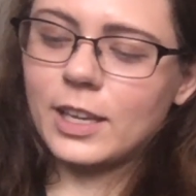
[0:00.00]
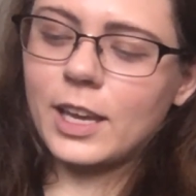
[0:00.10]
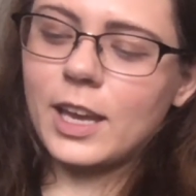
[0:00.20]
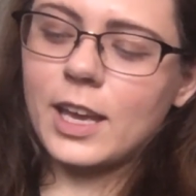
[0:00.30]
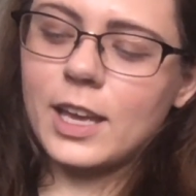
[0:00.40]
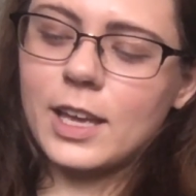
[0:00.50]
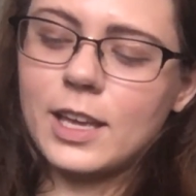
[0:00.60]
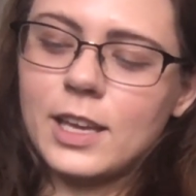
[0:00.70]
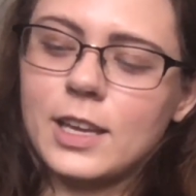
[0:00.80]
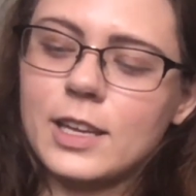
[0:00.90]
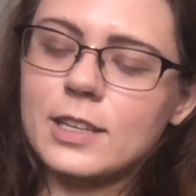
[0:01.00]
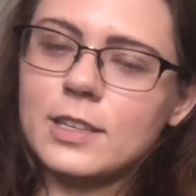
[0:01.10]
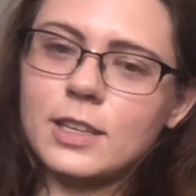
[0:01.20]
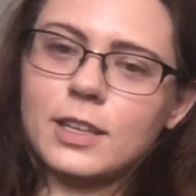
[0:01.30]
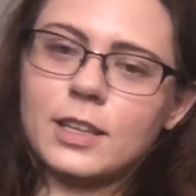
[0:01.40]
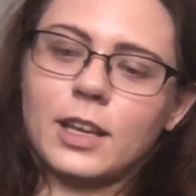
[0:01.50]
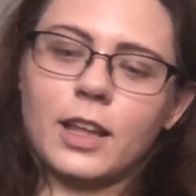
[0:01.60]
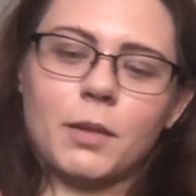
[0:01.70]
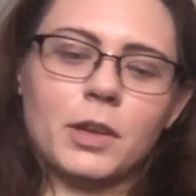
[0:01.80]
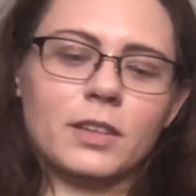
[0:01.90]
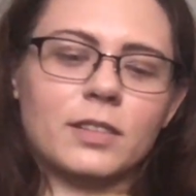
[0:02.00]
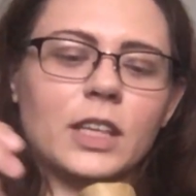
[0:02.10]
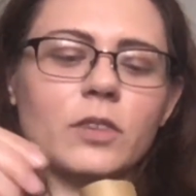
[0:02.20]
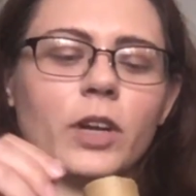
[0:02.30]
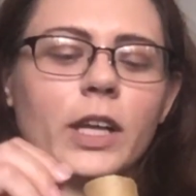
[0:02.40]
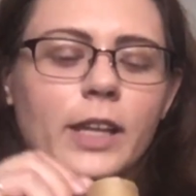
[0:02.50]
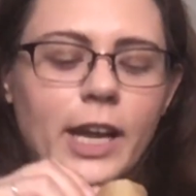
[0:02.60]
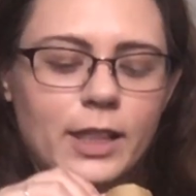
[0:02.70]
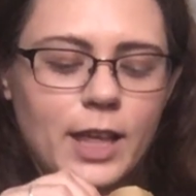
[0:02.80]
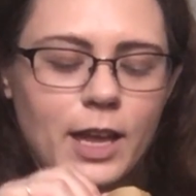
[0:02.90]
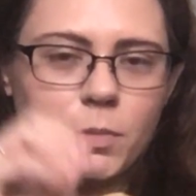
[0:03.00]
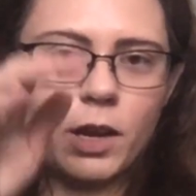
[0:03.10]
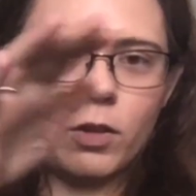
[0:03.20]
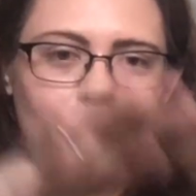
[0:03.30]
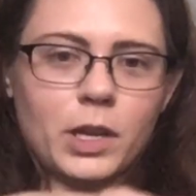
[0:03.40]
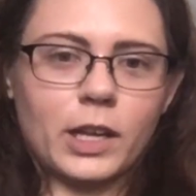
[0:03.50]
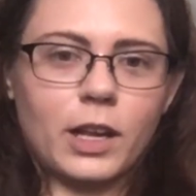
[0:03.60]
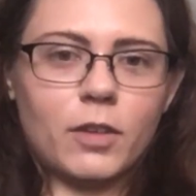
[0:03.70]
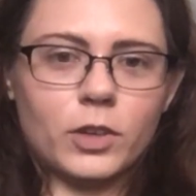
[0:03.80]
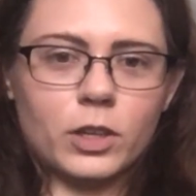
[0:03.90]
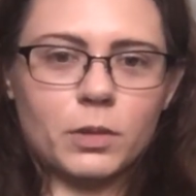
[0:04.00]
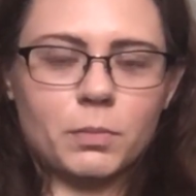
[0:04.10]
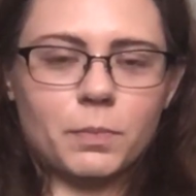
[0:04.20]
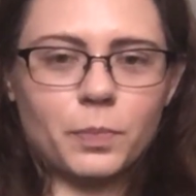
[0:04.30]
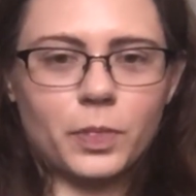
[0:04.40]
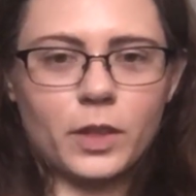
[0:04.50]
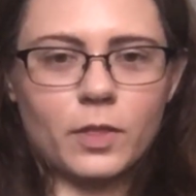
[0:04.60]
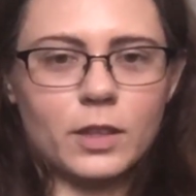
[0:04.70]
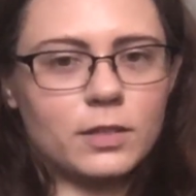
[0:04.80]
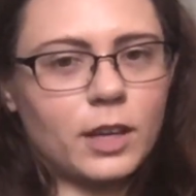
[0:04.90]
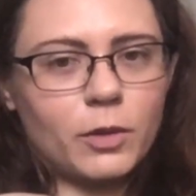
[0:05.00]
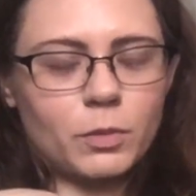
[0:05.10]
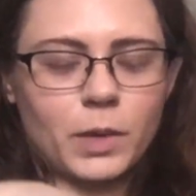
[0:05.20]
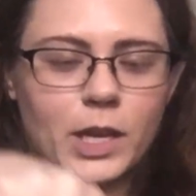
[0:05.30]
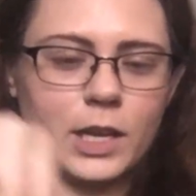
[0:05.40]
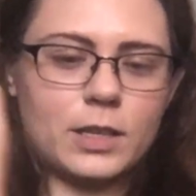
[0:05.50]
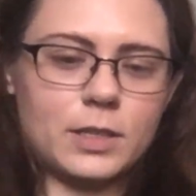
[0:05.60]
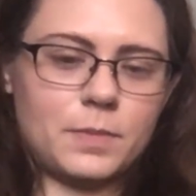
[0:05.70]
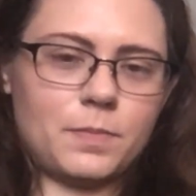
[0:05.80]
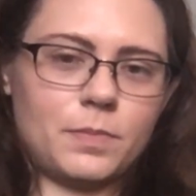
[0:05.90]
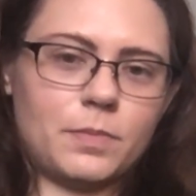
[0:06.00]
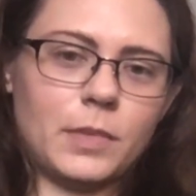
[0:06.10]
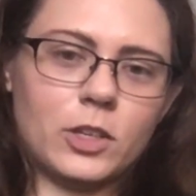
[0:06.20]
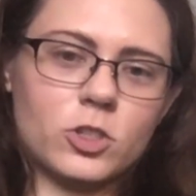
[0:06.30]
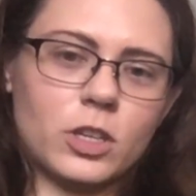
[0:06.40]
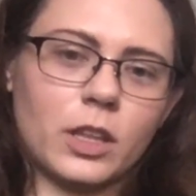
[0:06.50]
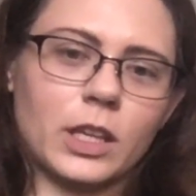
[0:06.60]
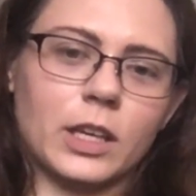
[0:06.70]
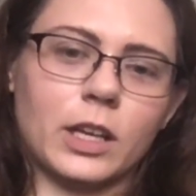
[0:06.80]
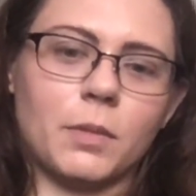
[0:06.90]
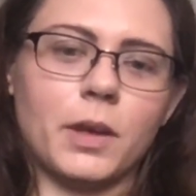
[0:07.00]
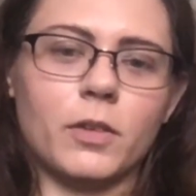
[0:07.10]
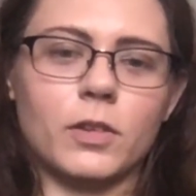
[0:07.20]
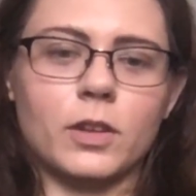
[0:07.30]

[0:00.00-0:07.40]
And I'm going to see if I like that amount. I'm going to cover this side with my hand, make sure nothing can come out.